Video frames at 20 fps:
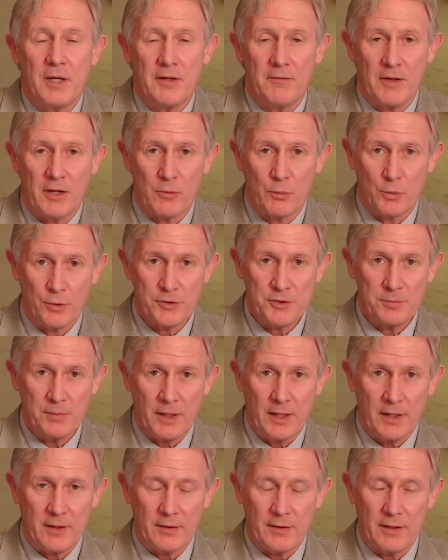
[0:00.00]
have had worse
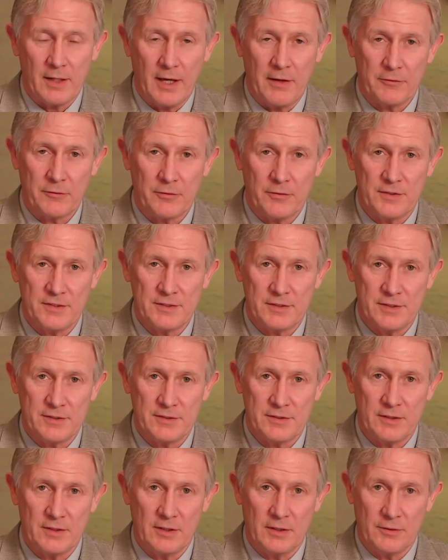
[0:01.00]
pain than after this
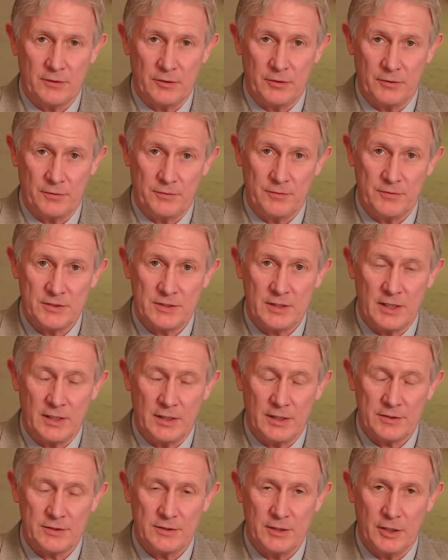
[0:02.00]
incident that you're seeing
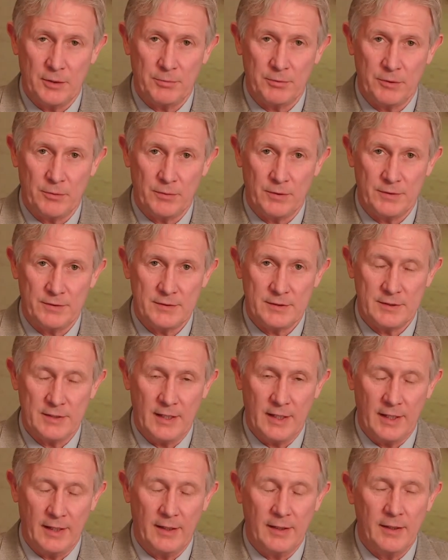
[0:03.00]
us to help you with
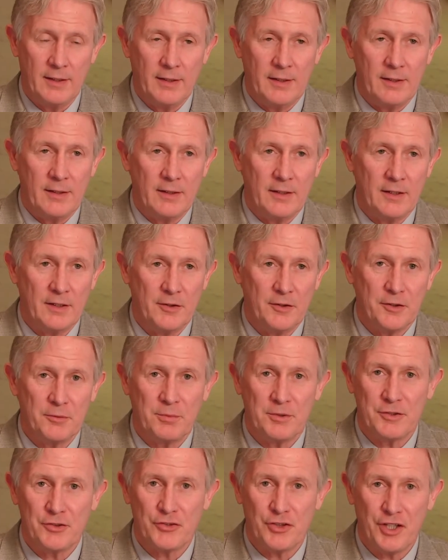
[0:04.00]
today. It could have
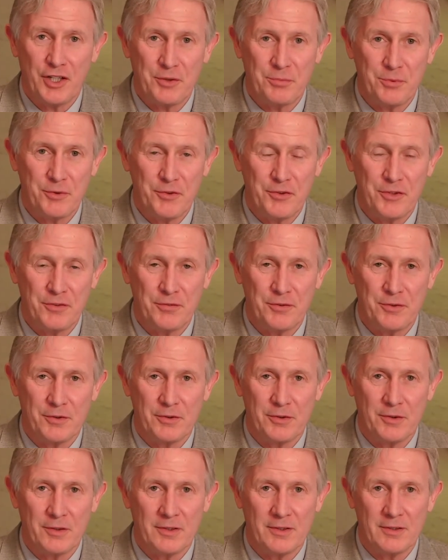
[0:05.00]
been childbirth if you're
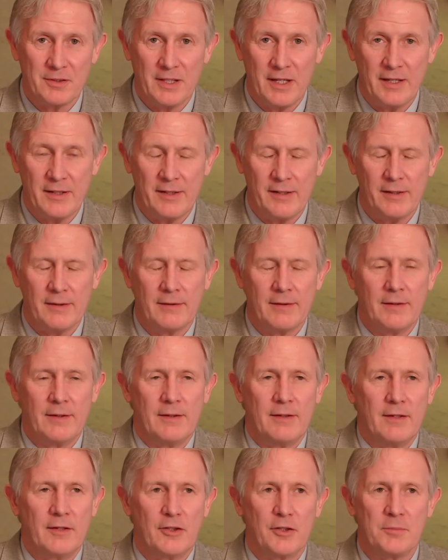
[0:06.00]
a lady.
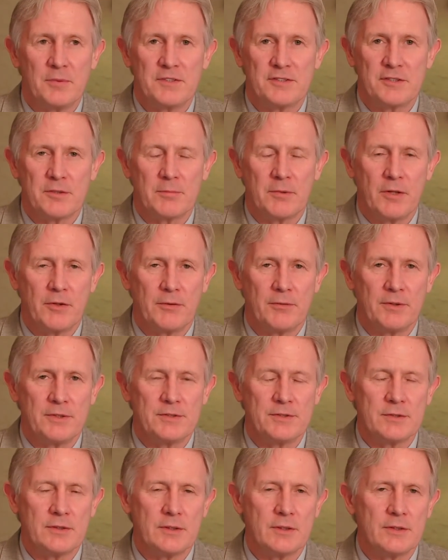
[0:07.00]
It could have been some other
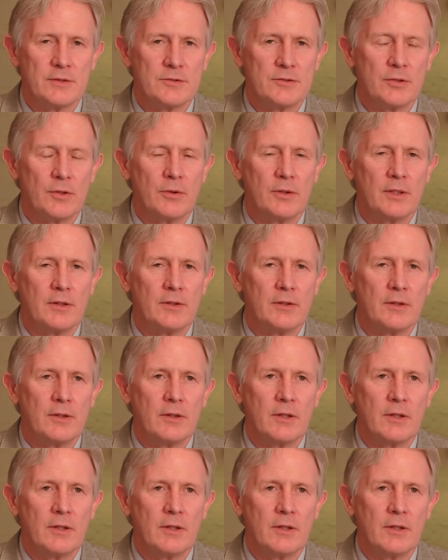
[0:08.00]
incident. So if